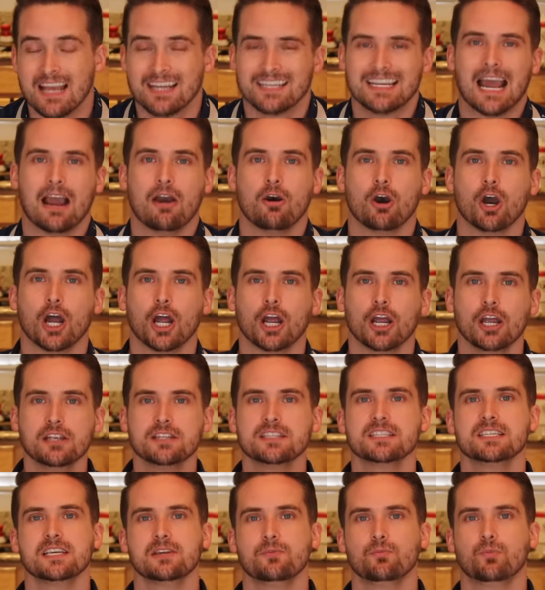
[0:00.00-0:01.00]
Now,
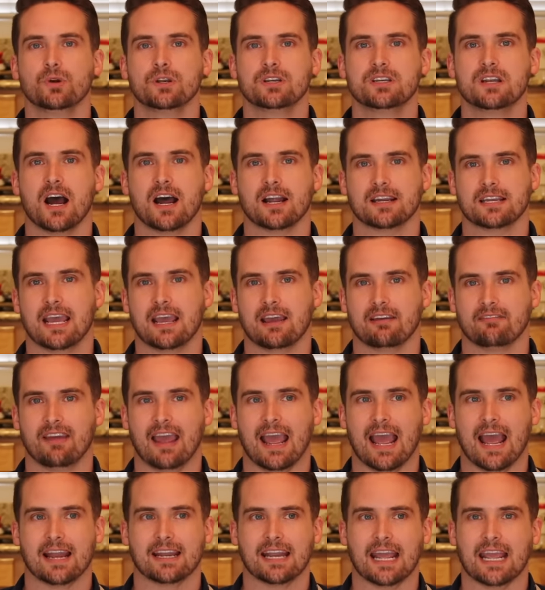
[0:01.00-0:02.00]
Ötzi would not have
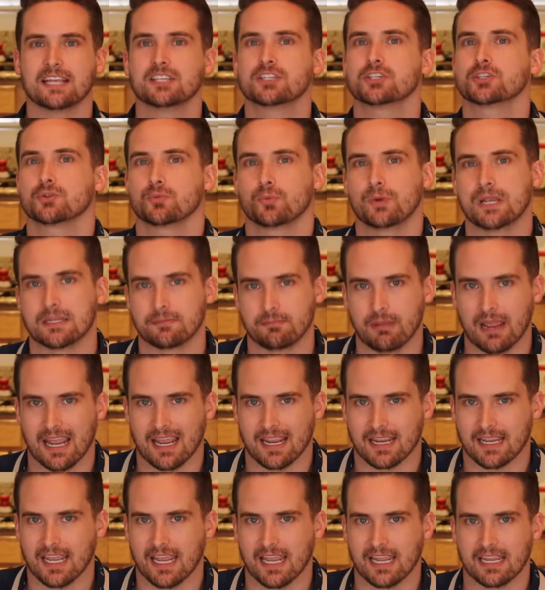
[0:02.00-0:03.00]
had a sweet
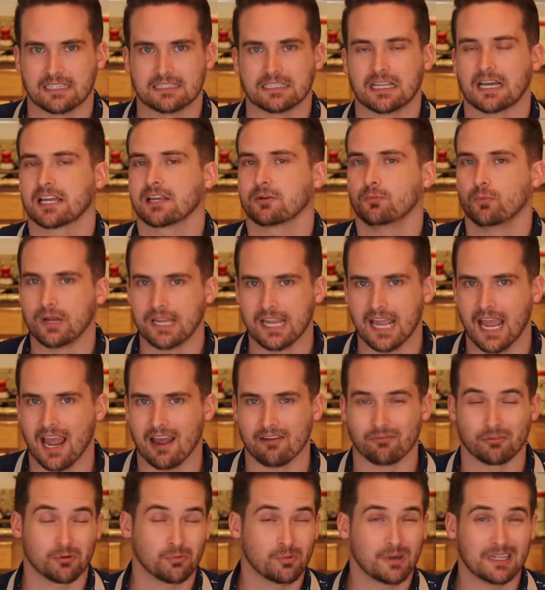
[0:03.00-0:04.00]
pancake like we
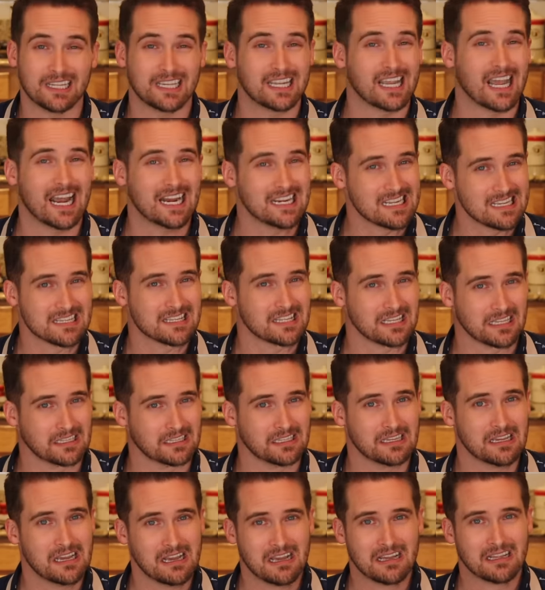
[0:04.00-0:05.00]
have, or really
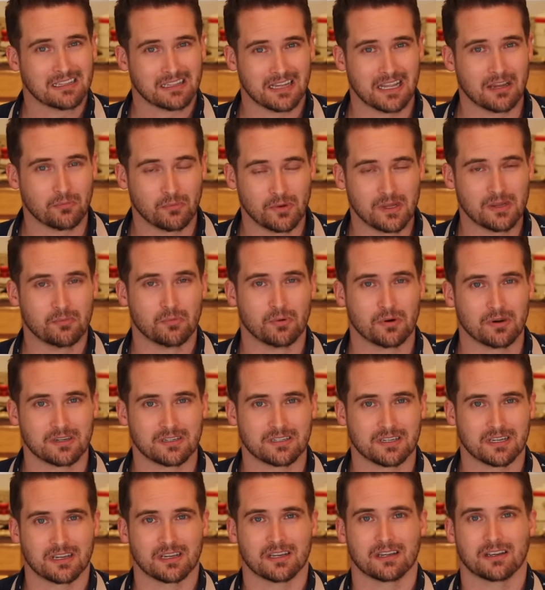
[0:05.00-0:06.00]
anything that we
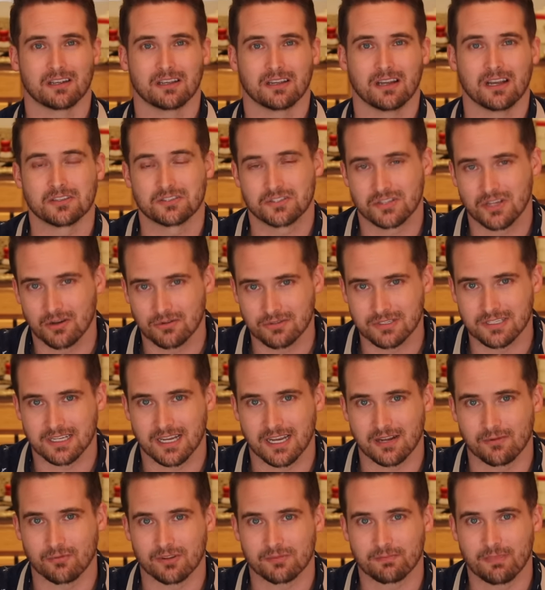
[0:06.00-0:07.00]
would uh,
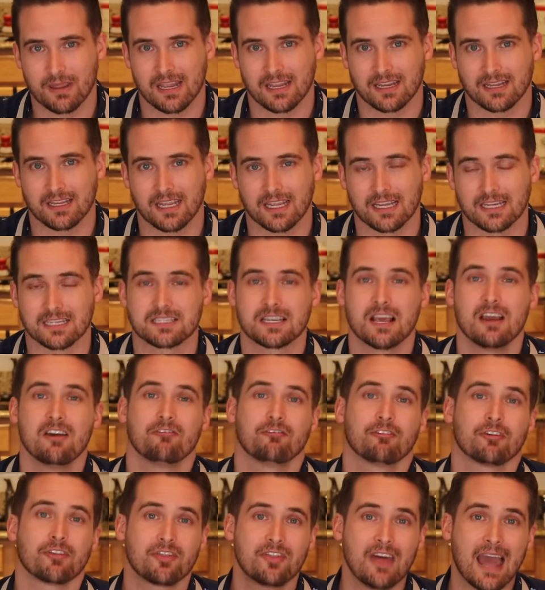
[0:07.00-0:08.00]
associate with pancakes.
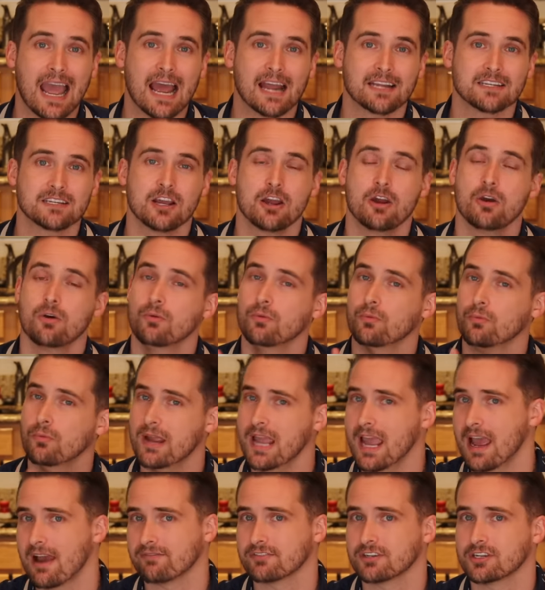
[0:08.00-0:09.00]
For that,
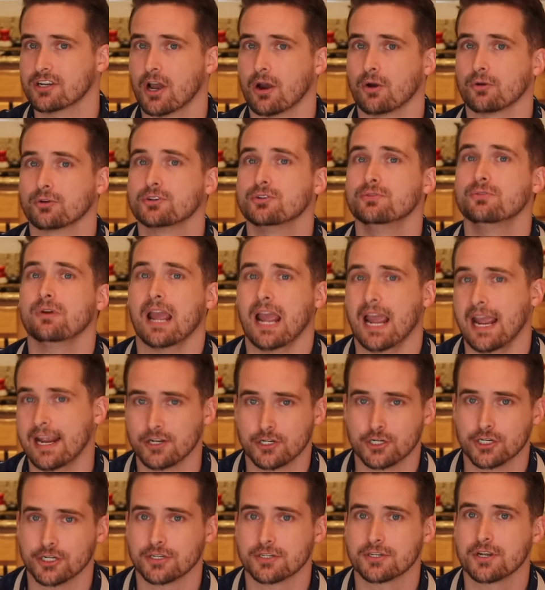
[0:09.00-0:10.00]
we have to go to
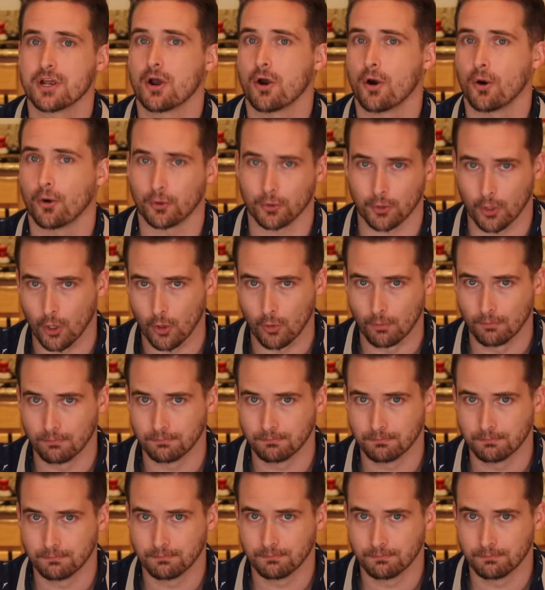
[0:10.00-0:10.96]
ancient Rome.